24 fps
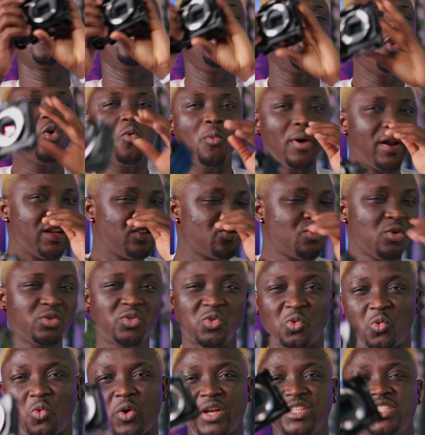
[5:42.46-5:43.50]
no one is
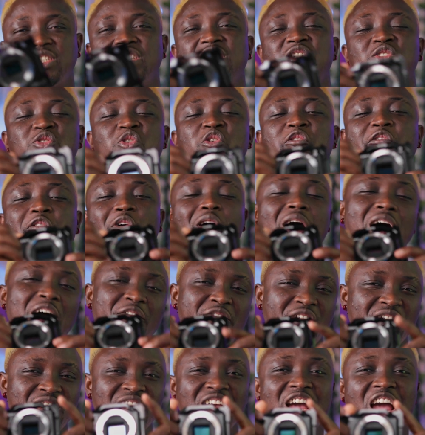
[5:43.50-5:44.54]
going to question you for
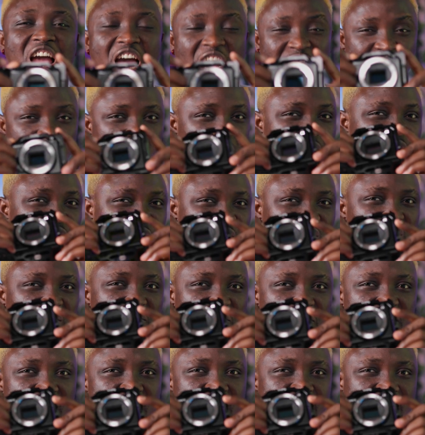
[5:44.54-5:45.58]
having a Sony
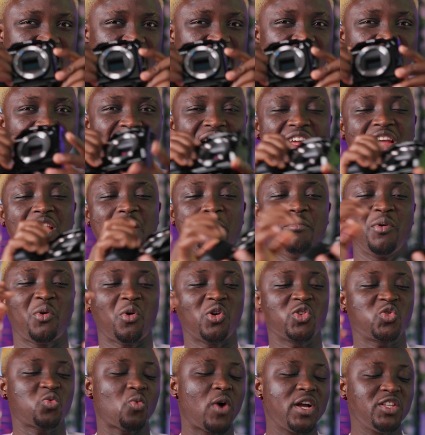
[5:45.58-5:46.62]
ZV-E10,
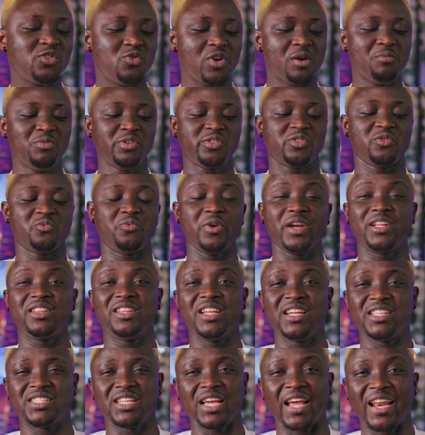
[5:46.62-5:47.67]
because once you're able to
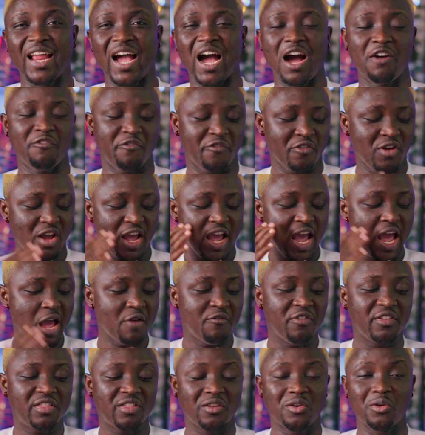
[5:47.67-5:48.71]
rig this and have
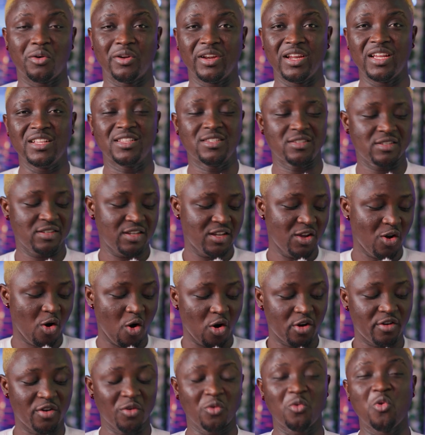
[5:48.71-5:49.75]
everything on it
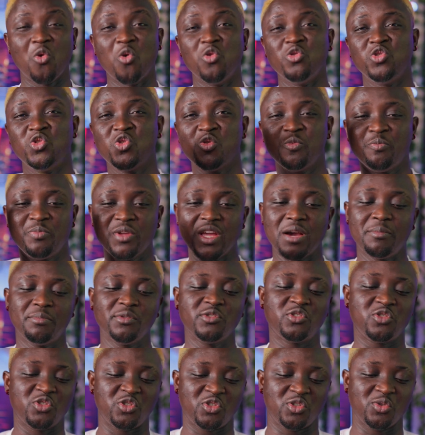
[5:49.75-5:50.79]
on the go, you'll be
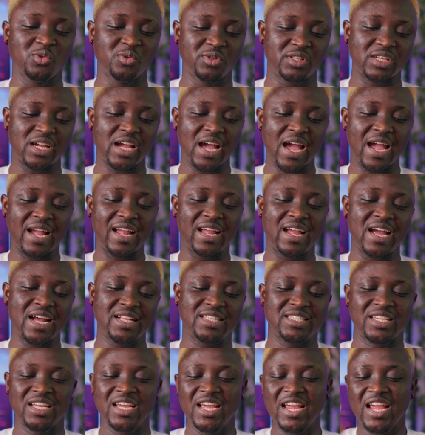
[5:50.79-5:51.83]
able to shoot and
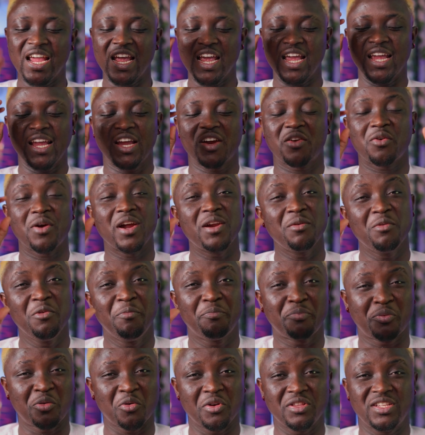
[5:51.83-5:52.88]
get
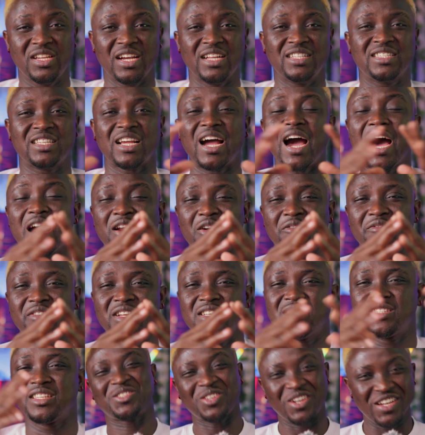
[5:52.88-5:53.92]
incredible projects out of
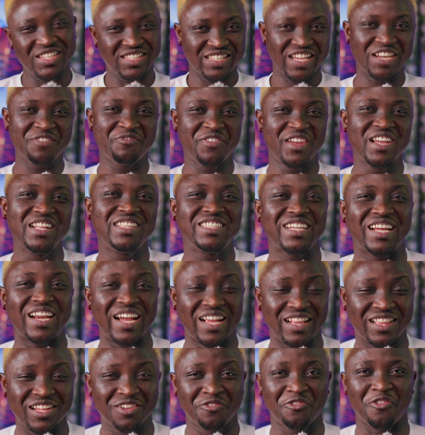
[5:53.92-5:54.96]
this. Sony ZV-E10, I
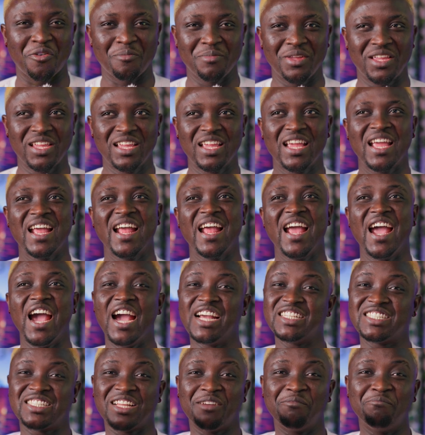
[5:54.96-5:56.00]
think for me,
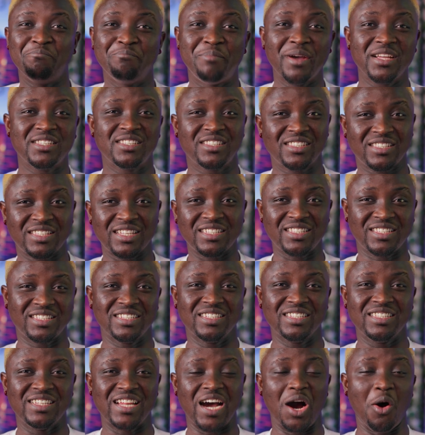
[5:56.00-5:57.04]
is the best
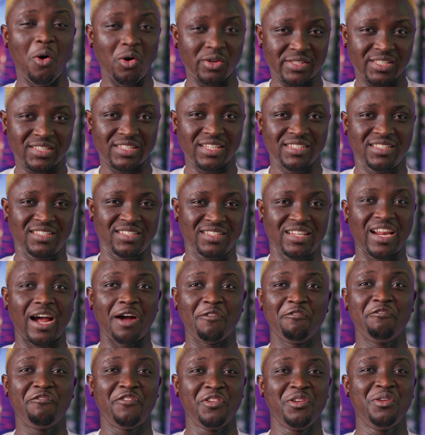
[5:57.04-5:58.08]
sitting down or sit
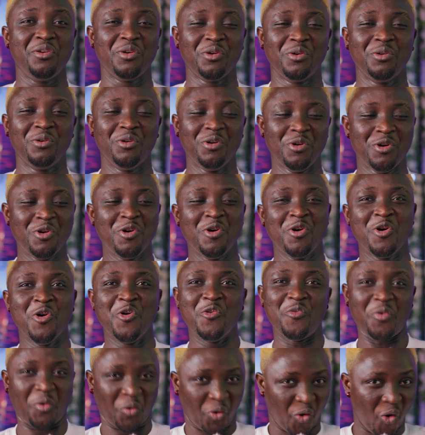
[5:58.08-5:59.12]
down video
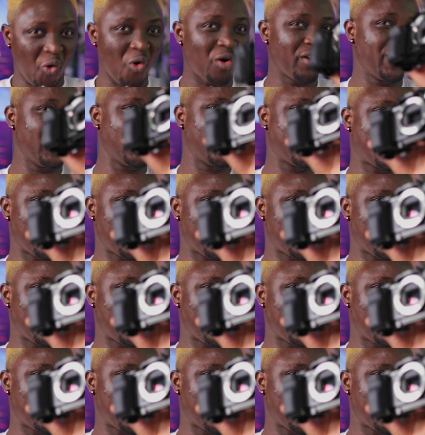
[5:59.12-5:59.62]
recording